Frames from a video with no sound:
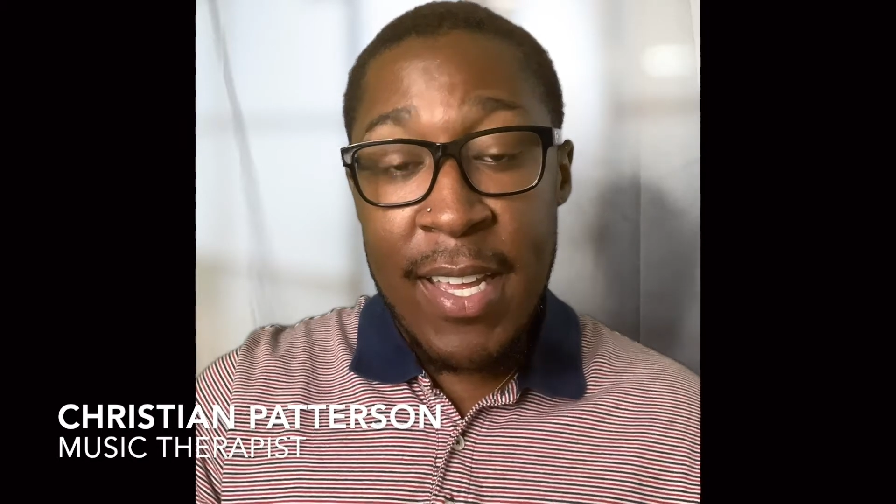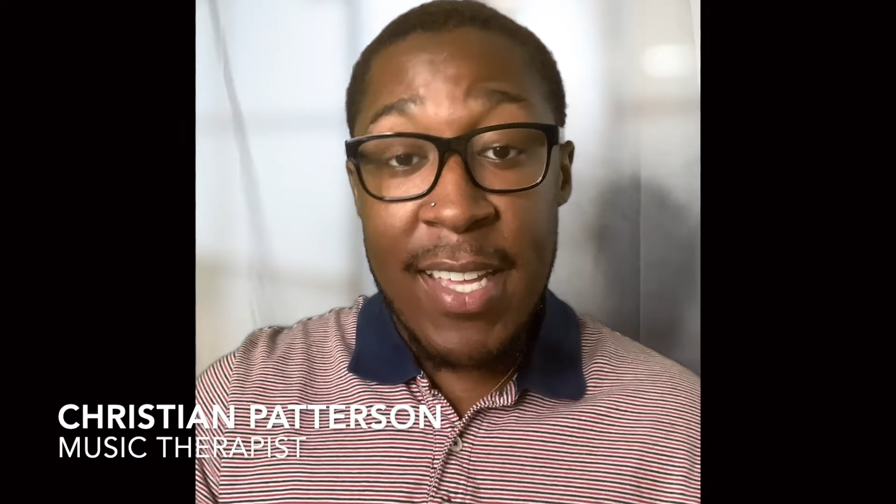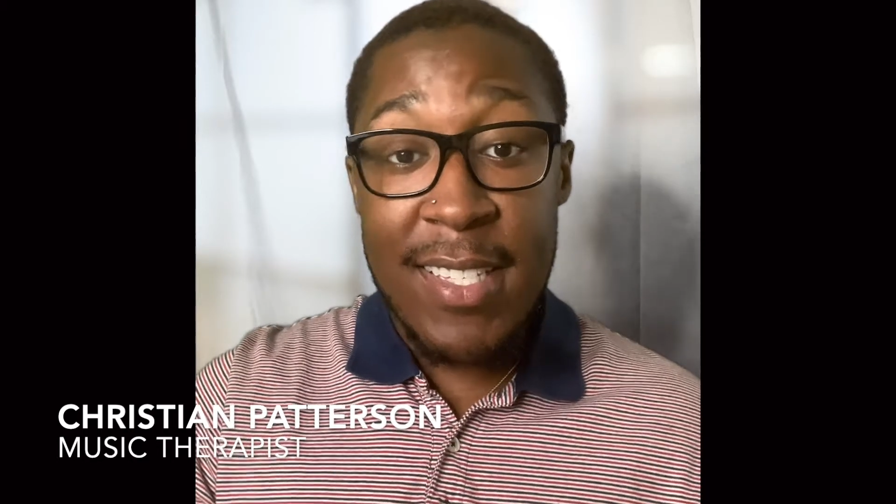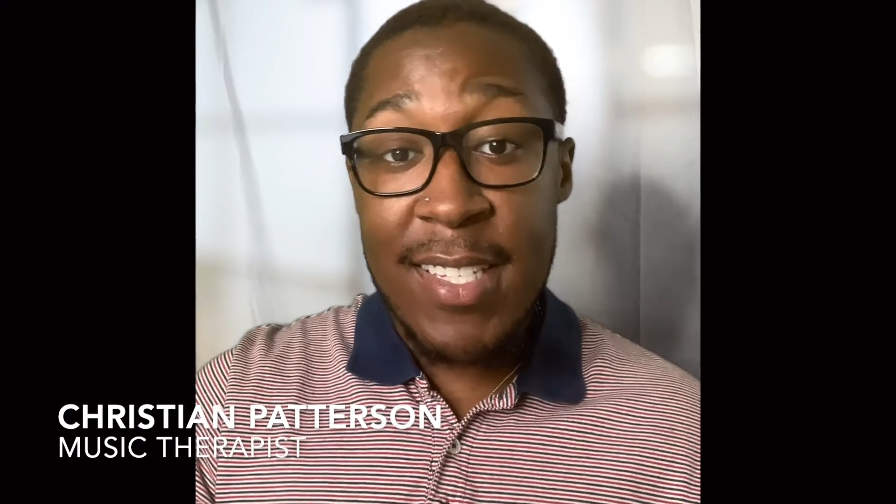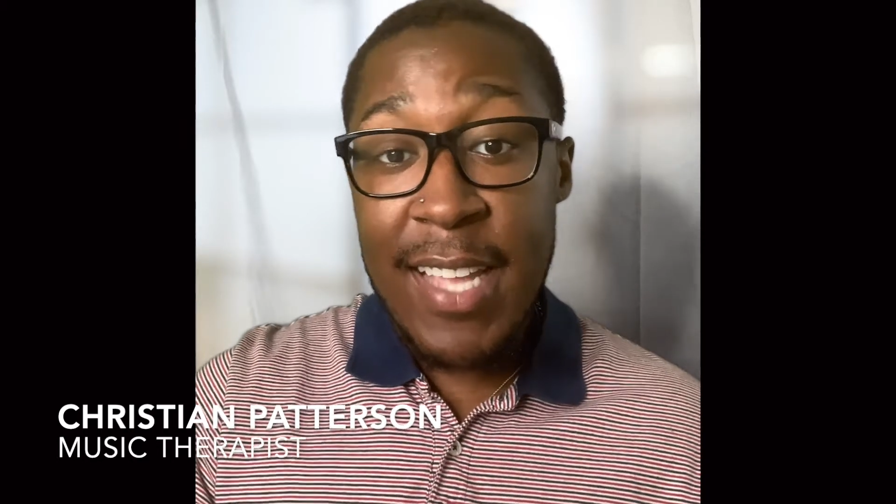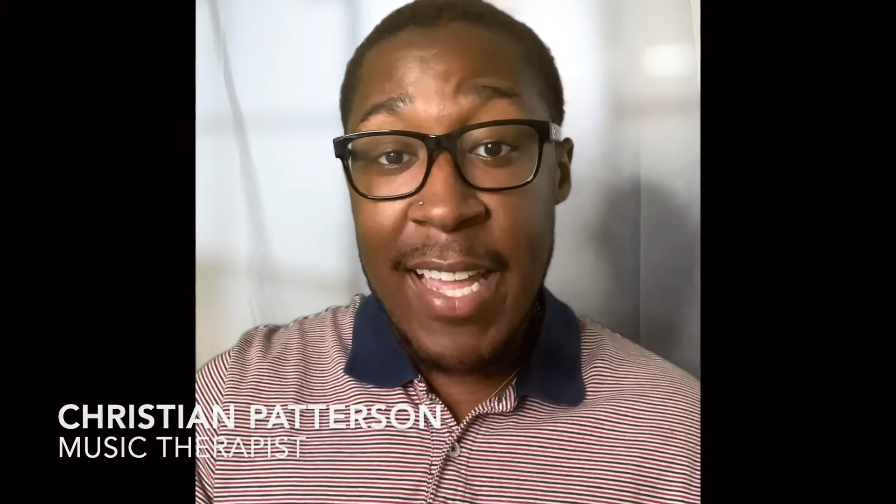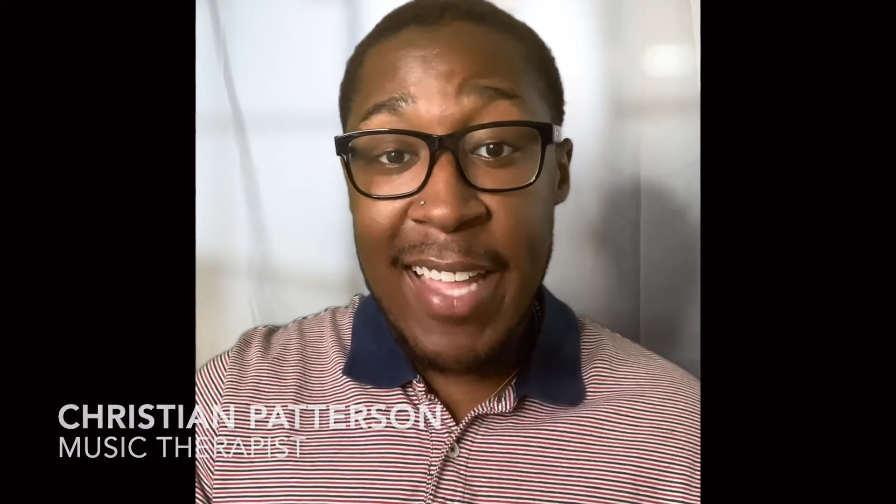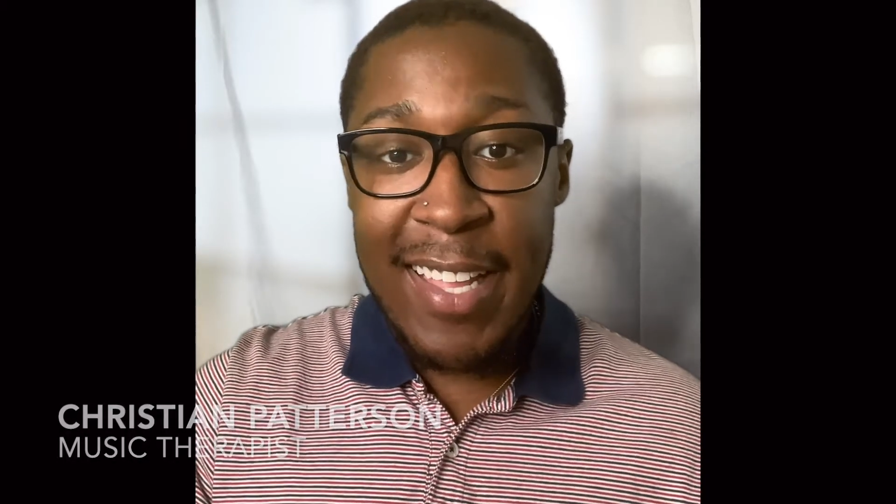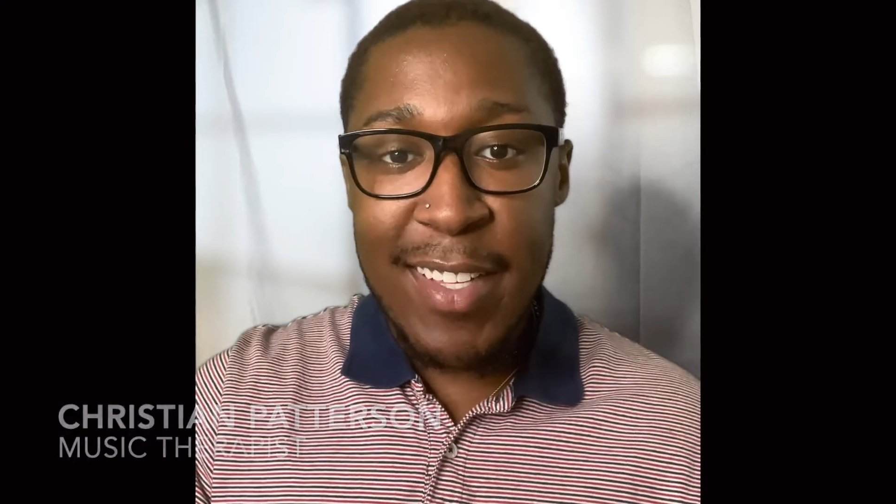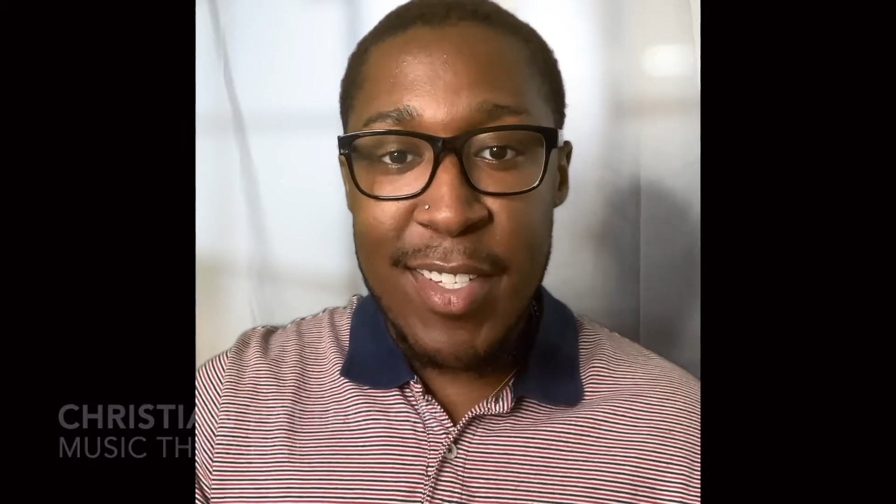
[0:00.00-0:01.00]
and today I'd
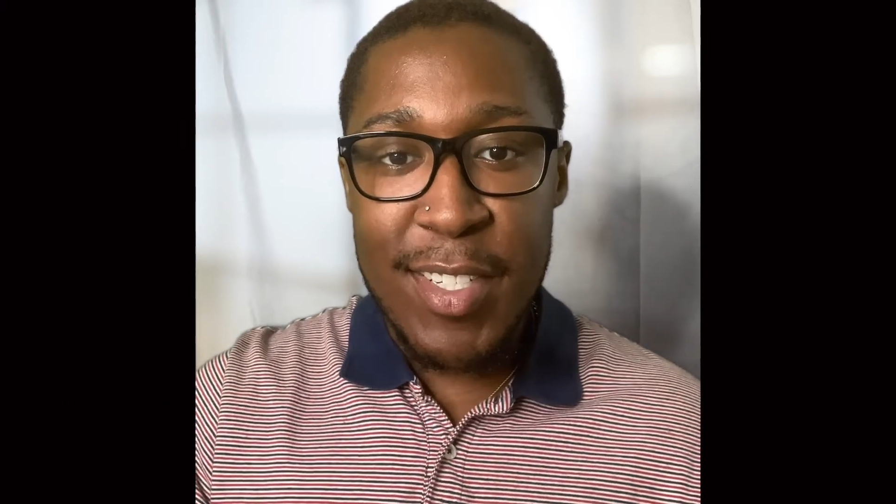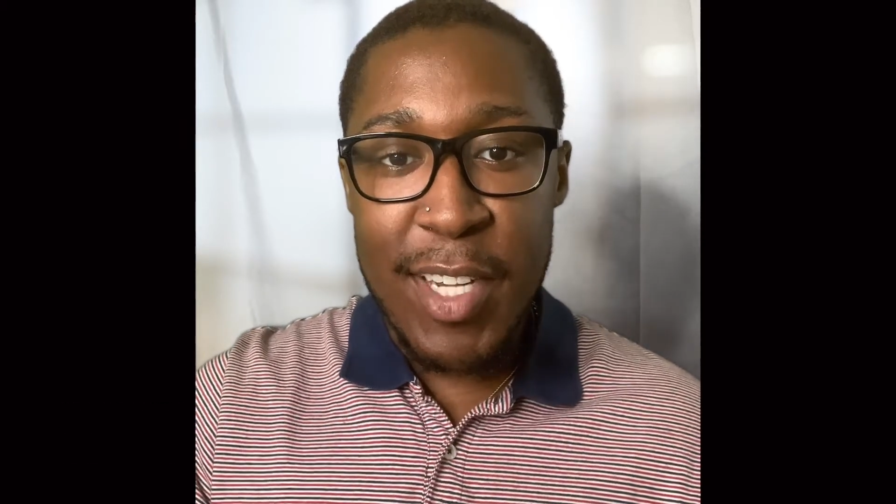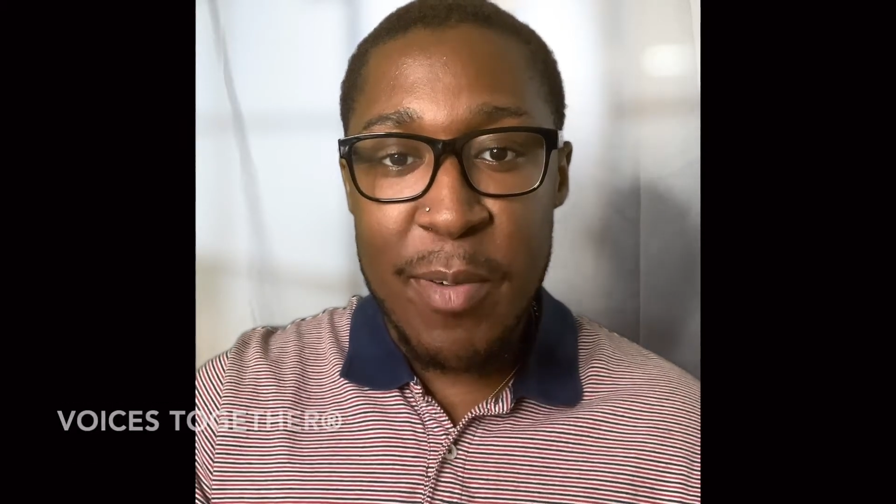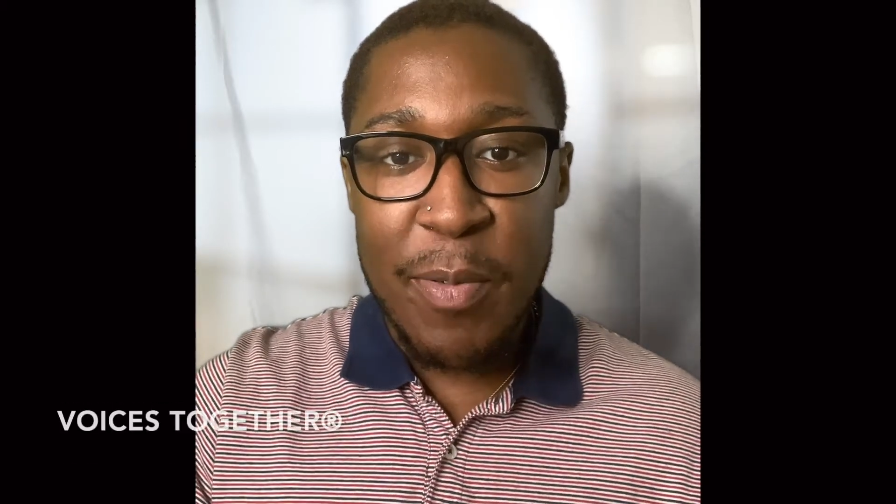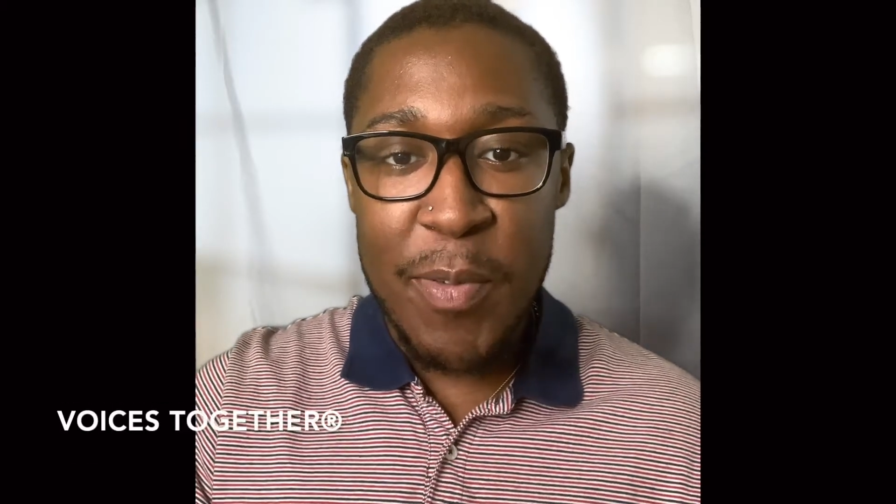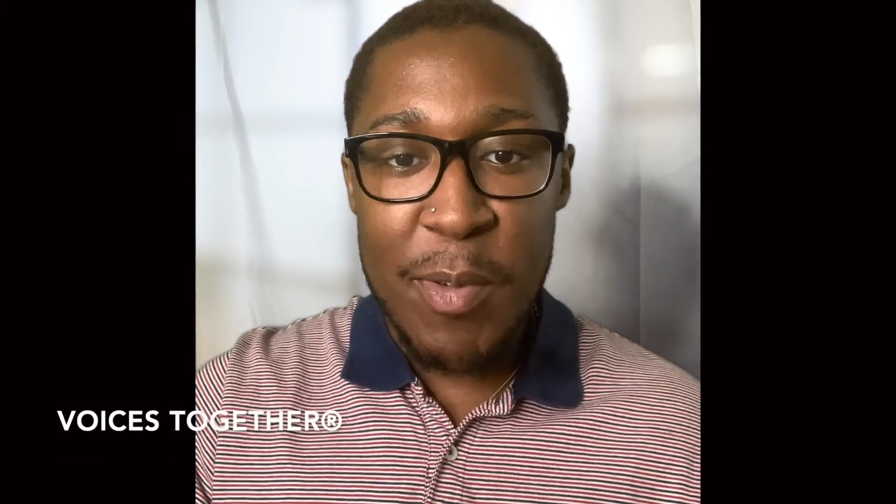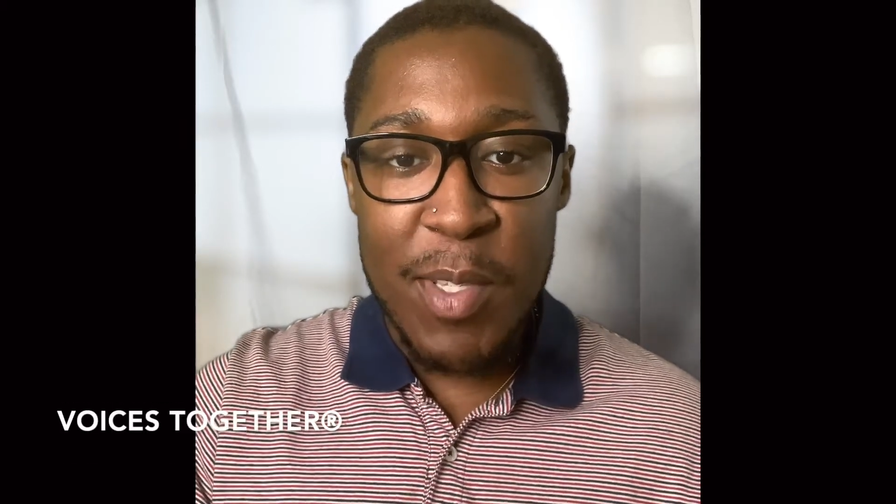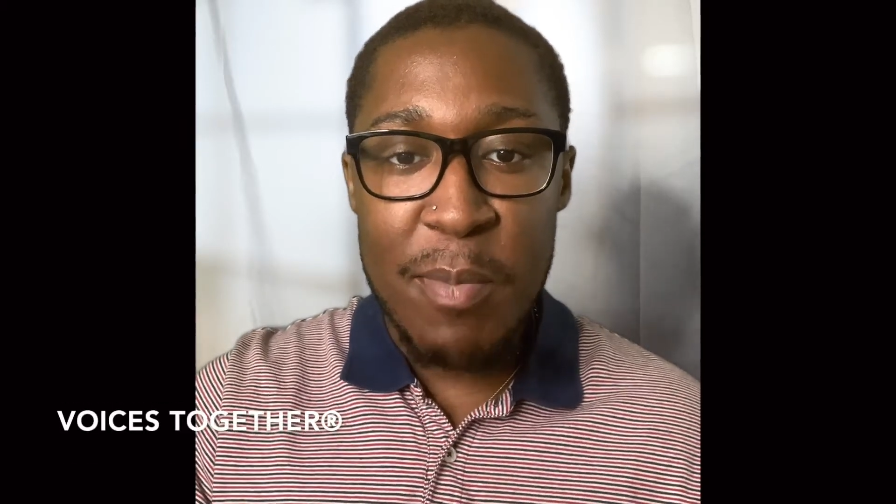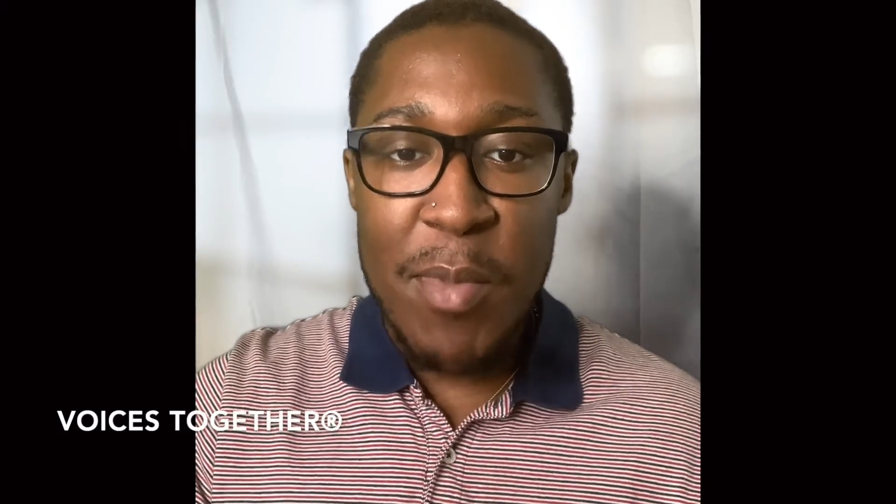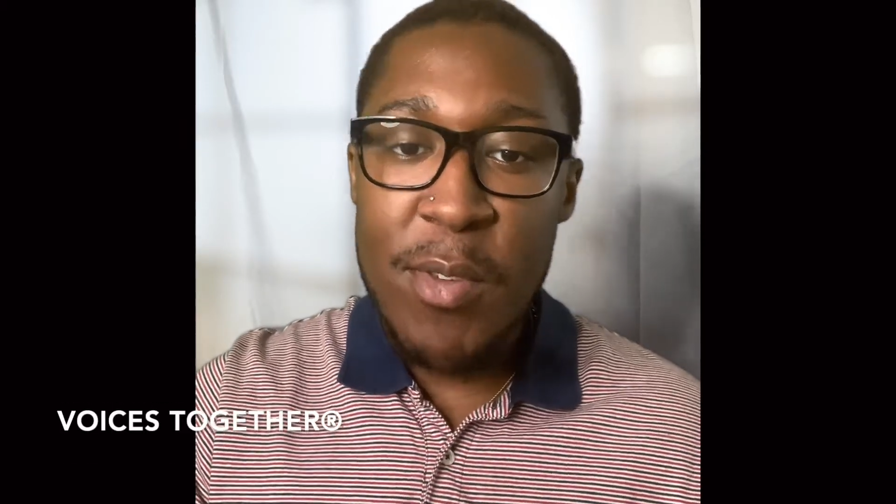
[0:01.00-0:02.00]
like to share with you
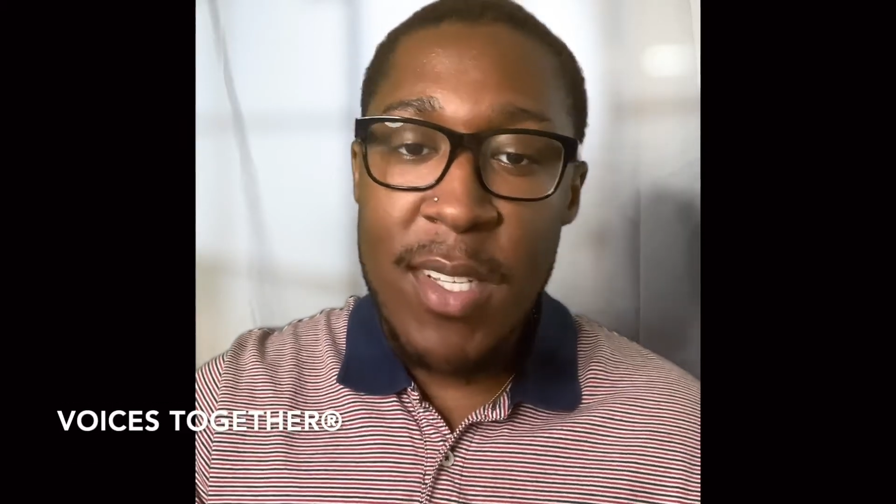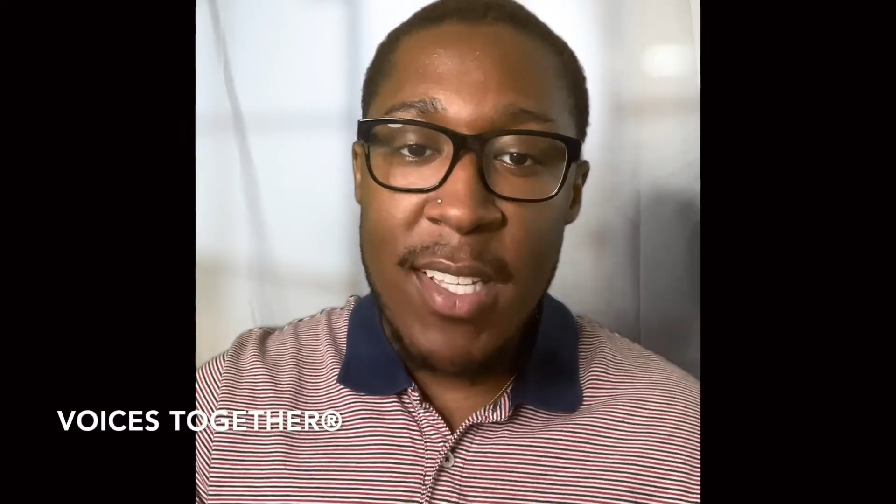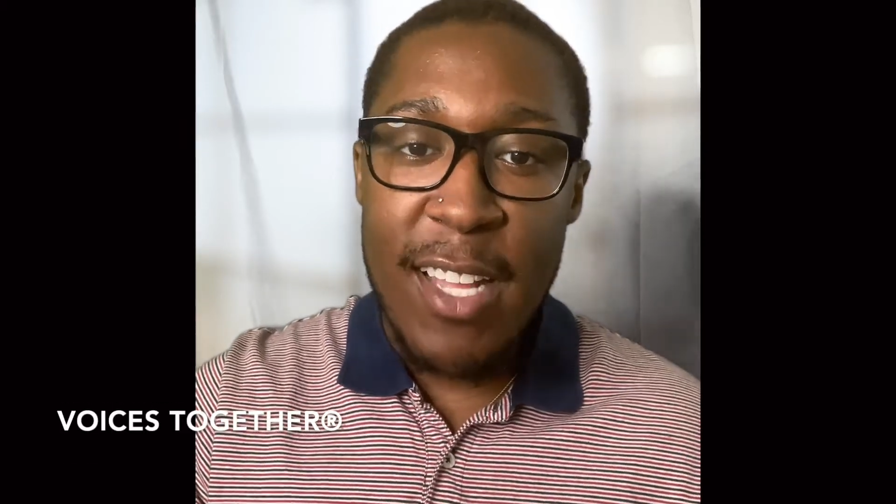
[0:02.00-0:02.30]
some music that